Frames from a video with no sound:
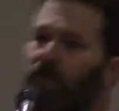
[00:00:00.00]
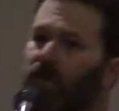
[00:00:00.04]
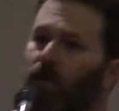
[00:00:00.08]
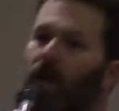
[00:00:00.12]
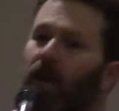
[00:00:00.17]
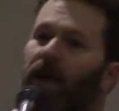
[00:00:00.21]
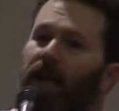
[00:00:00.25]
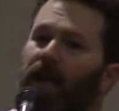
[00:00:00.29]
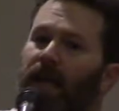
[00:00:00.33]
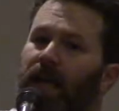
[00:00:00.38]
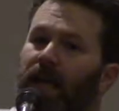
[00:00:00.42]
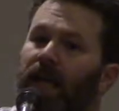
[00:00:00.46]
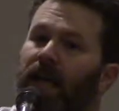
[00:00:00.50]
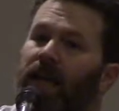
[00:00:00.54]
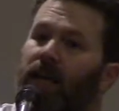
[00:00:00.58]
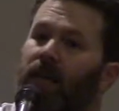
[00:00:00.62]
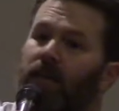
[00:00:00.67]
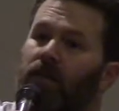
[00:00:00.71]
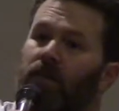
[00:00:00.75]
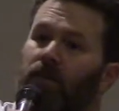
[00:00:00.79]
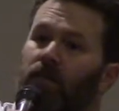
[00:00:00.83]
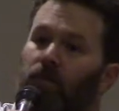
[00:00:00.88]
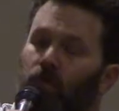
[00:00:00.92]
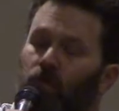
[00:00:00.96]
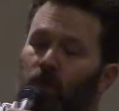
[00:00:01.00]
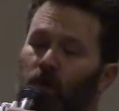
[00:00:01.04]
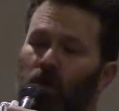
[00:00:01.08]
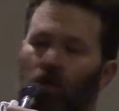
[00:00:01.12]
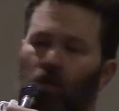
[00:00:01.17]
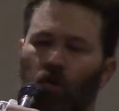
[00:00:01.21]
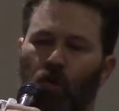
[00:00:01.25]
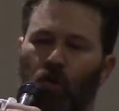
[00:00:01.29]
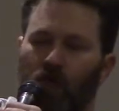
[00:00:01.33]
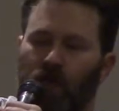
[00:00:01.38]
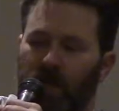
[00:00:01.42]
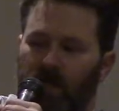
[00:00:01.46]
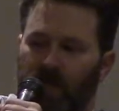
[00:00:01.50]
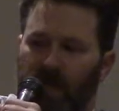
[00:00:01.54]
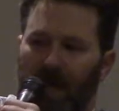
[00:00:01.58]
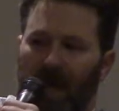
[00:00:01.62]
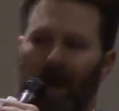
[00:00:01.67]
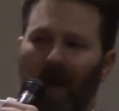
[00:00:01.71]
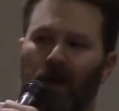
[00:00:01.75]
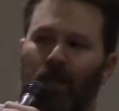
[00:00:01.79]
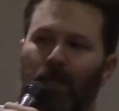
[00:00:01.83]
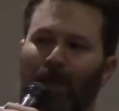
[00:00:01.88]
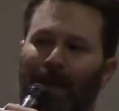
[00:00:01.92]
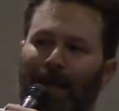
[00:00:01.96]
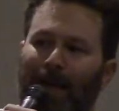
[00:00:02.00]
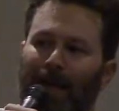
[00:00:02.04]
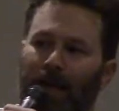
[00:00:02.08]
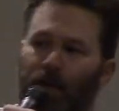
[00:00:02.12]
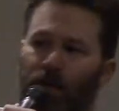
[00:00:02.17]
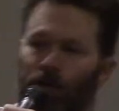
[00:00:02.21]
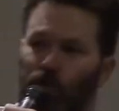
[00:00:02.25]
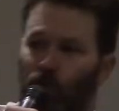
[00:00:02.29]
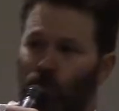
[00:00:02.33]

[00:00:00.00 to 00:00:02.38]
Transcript: so I can record an entire page